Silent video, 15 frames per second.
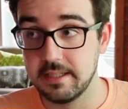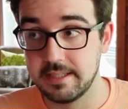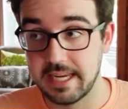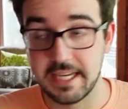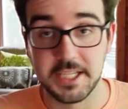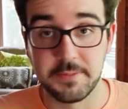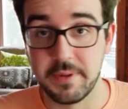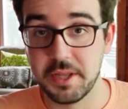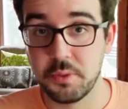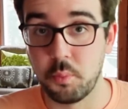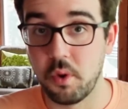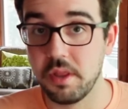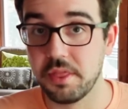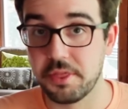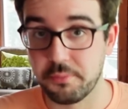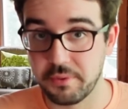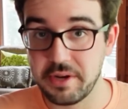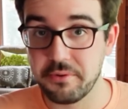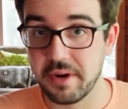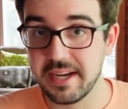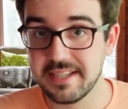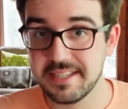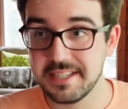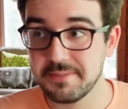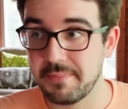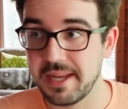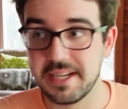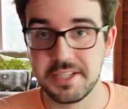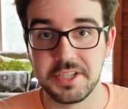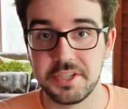Zane Smith won three races,
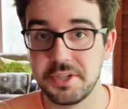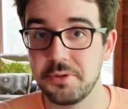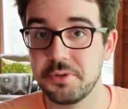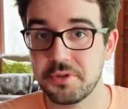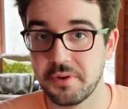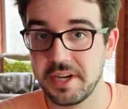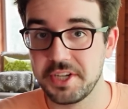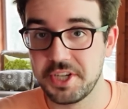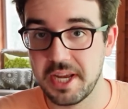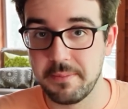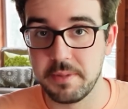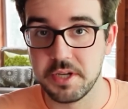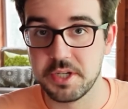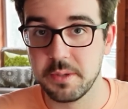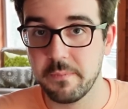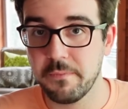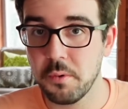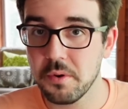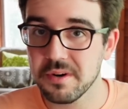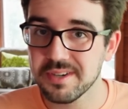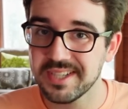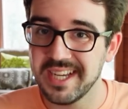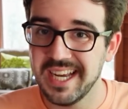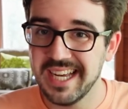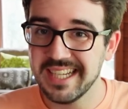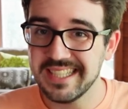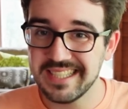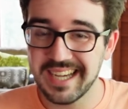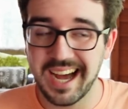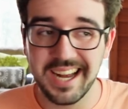made it to two straight championship fours.
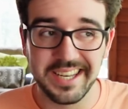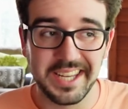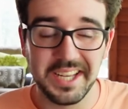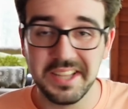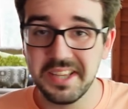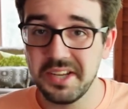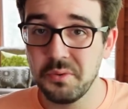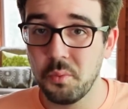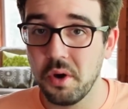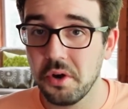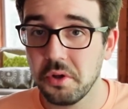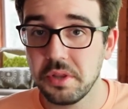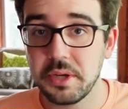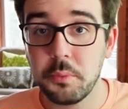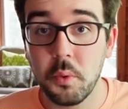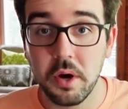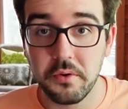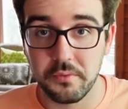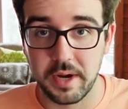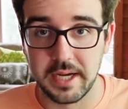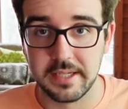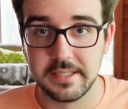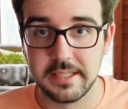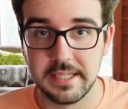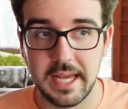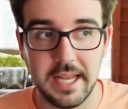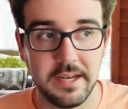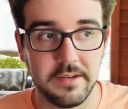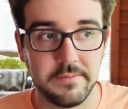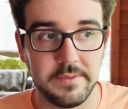Todd Gilliland won only one race
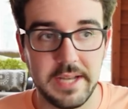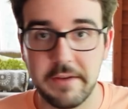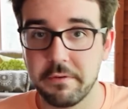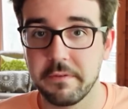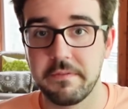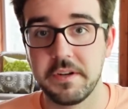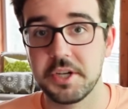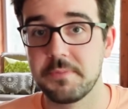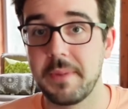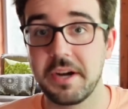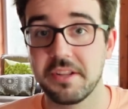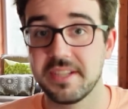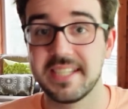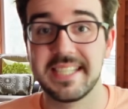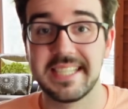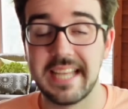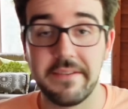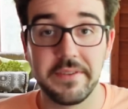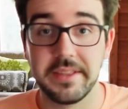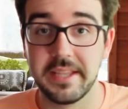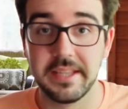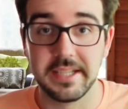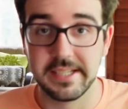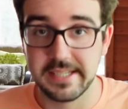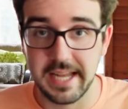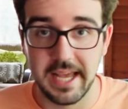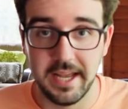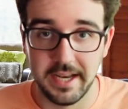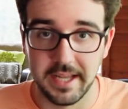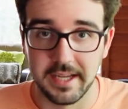and never finished better than seventh in the
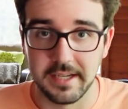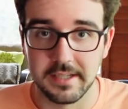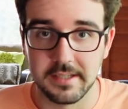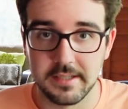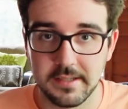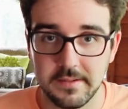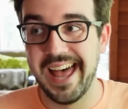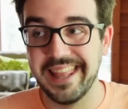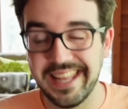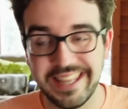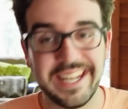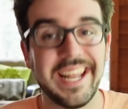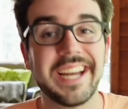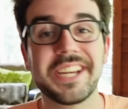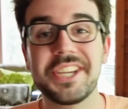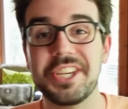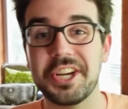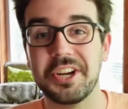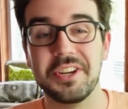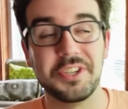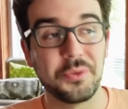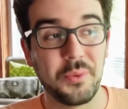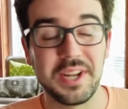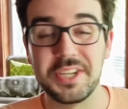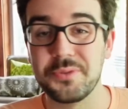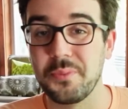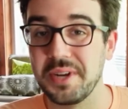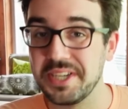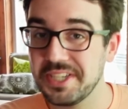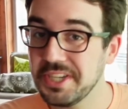standings. And then the next year in
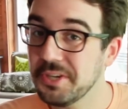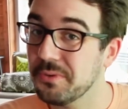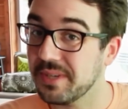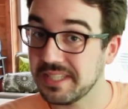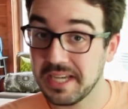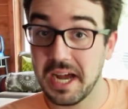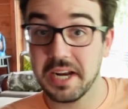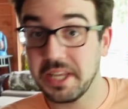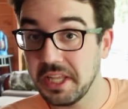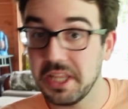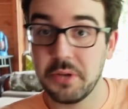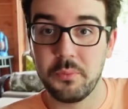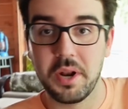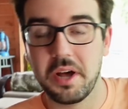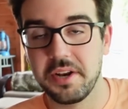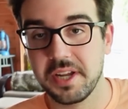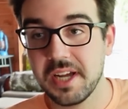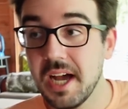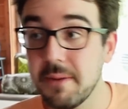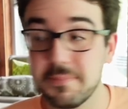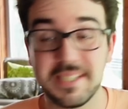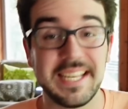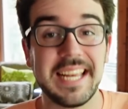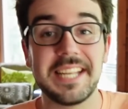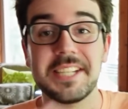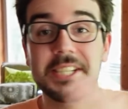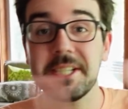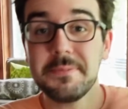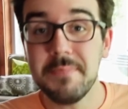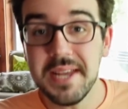2022, when Todd Gilliland went on to Cup, Zane
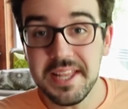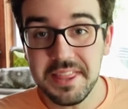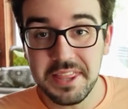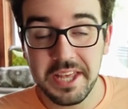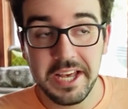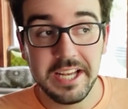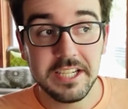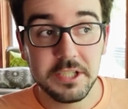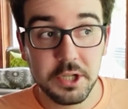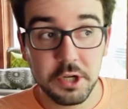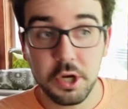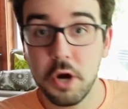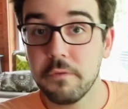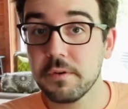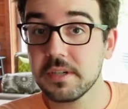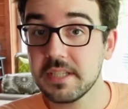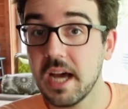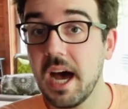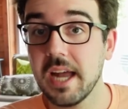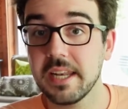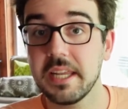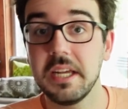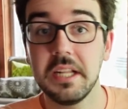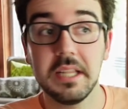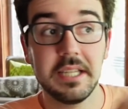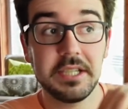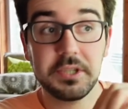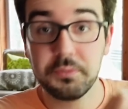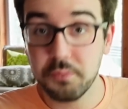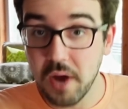Smith took over Todd
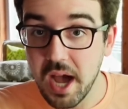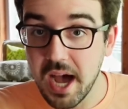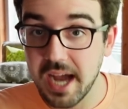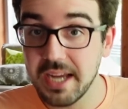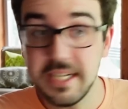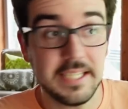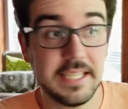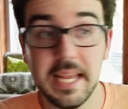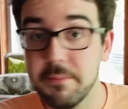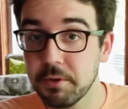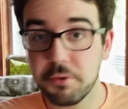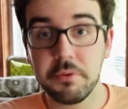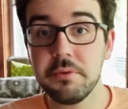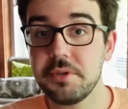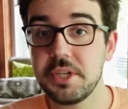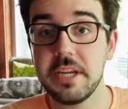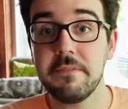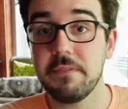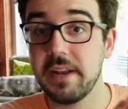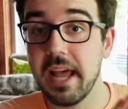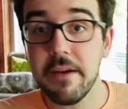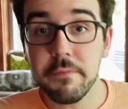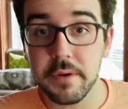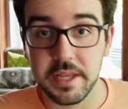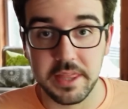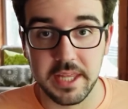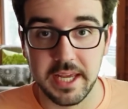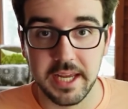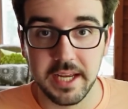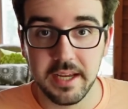Gilliland's ride, same crew chief and
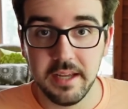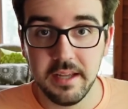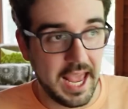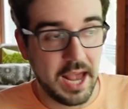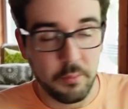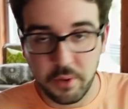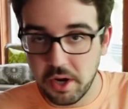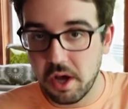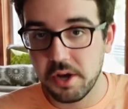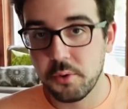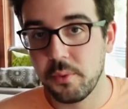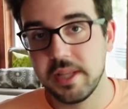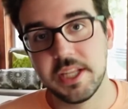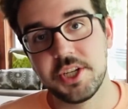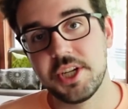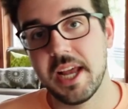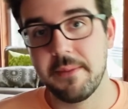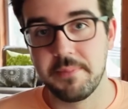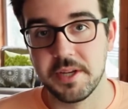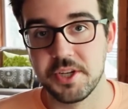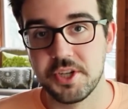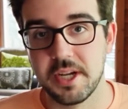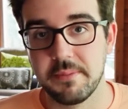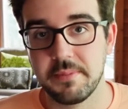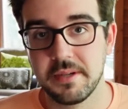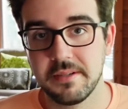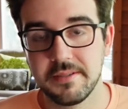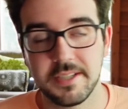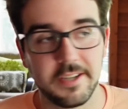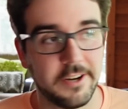everything, and went on to win the championship.
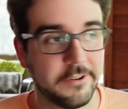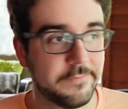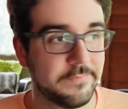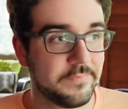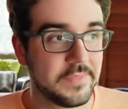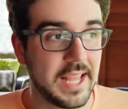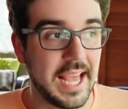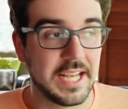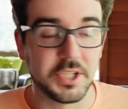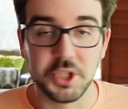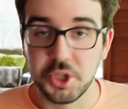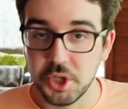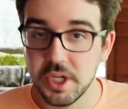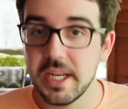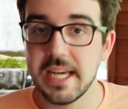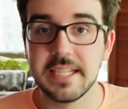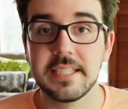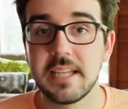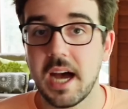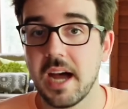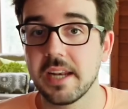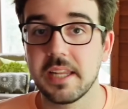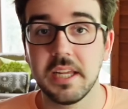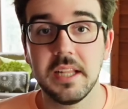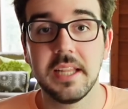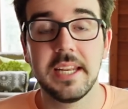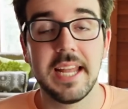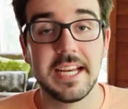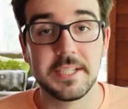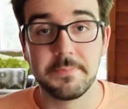So, as good as Todd
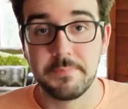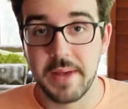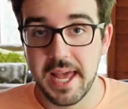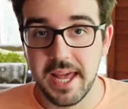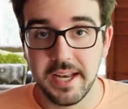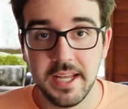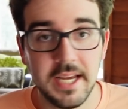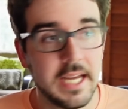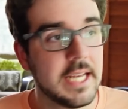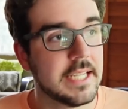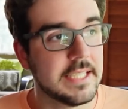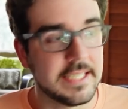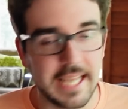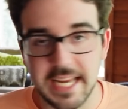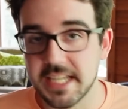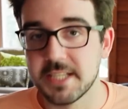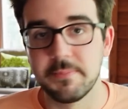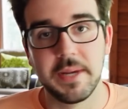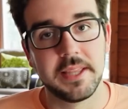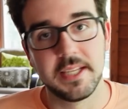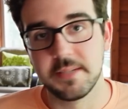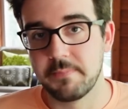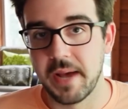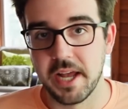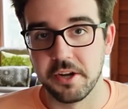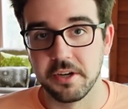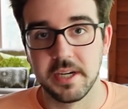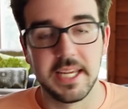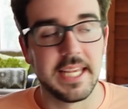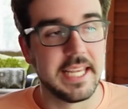Gilliland has been, Zane Smith is
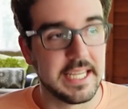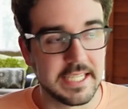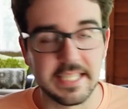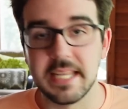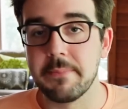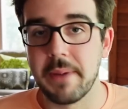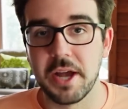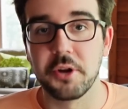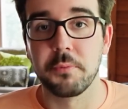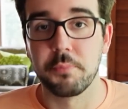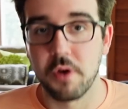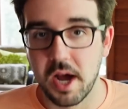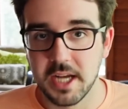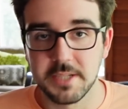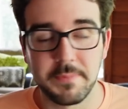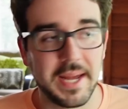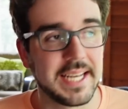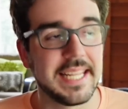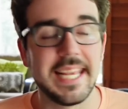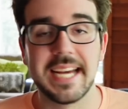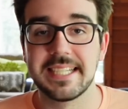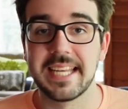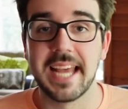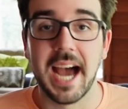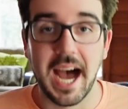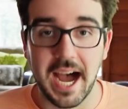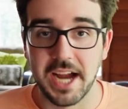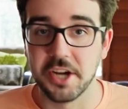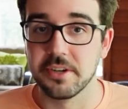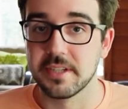better. He is the better prospect. He has a
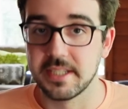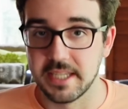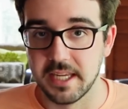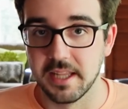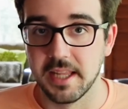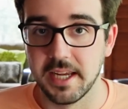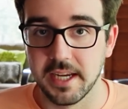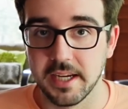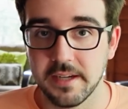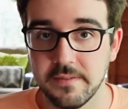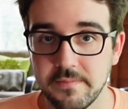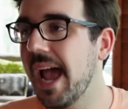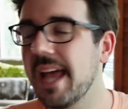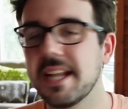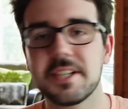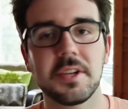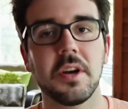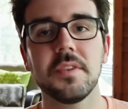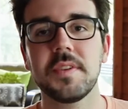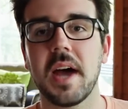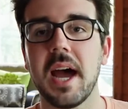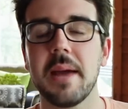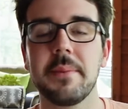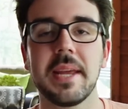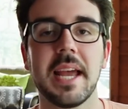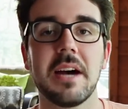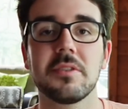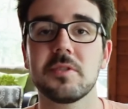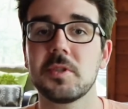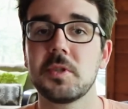higher ceiling. And it's all timing
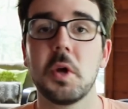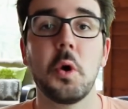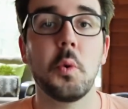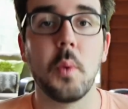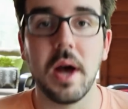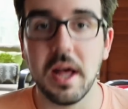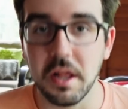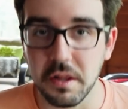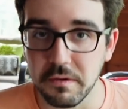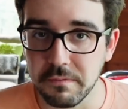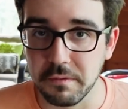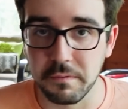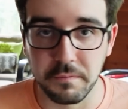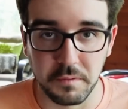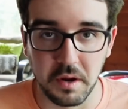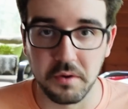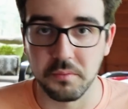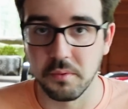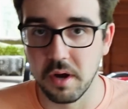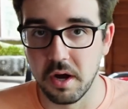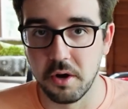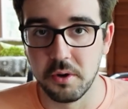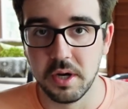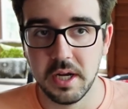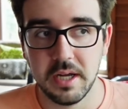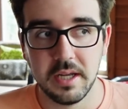out so well for Front Row.